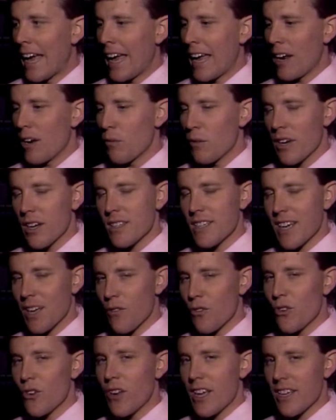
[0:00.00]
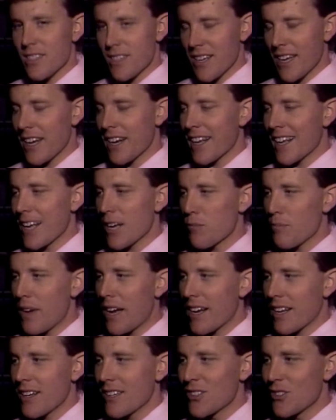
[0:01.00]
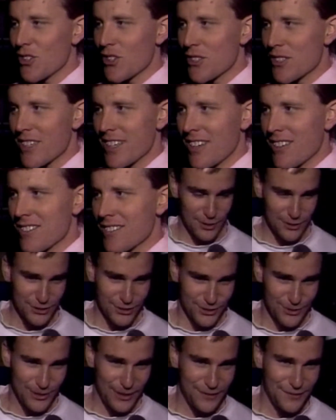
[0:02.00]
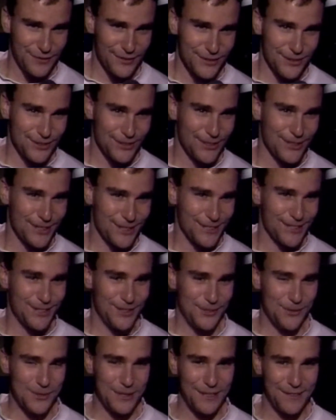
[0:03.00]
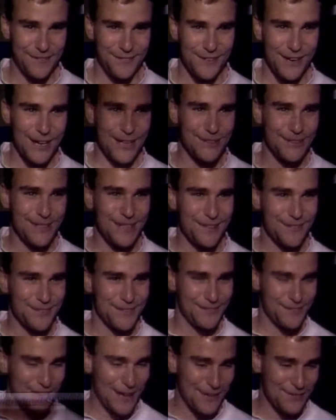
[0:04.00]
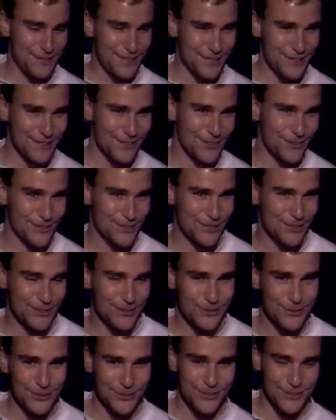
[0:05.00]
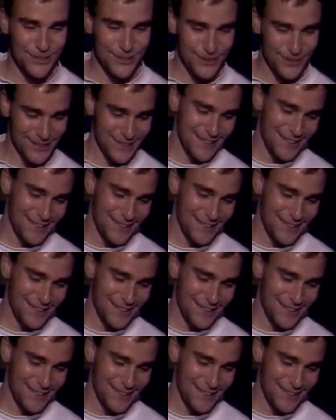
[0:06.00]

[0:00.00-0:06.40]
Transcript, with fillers: and uh, we're going to take a few days to kind of kick back and enjoy ourselves. It's a great feeling uh, to win it finally after five years going to school. So,